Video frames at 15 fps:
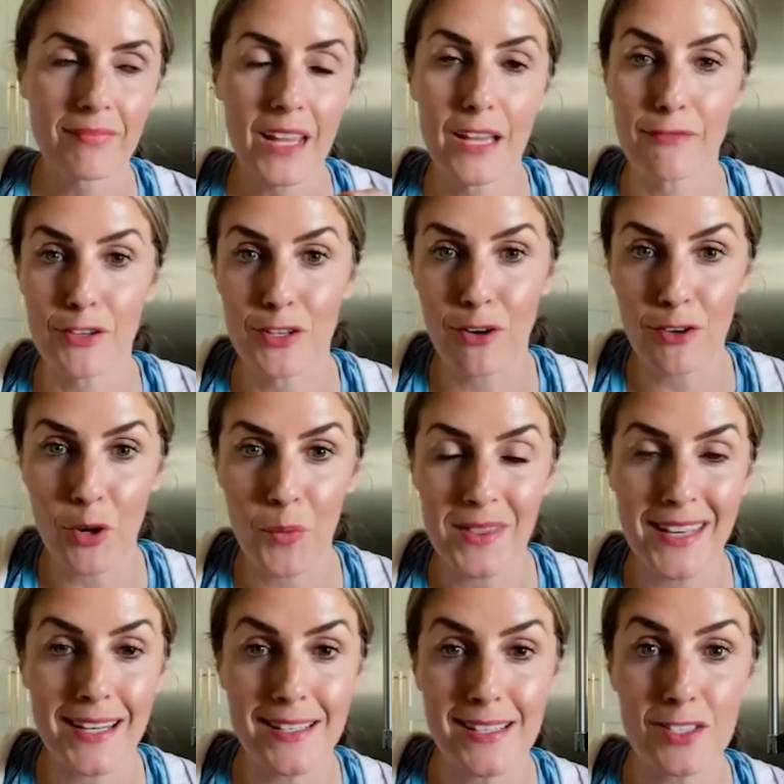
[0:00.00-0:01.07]
If you don't know what
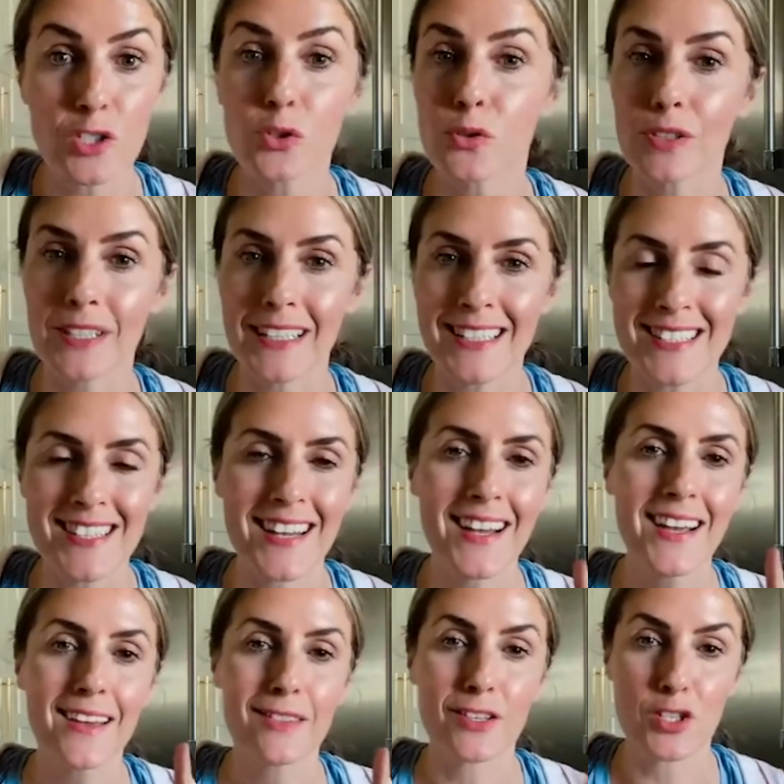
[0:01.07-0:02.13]
that is, Google it.
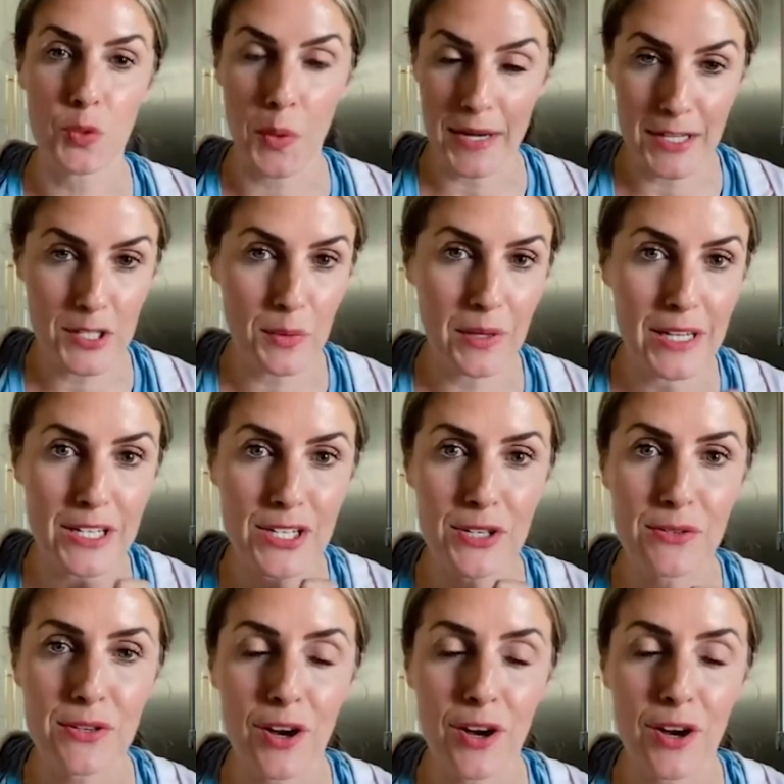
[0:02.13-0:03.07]
The 2022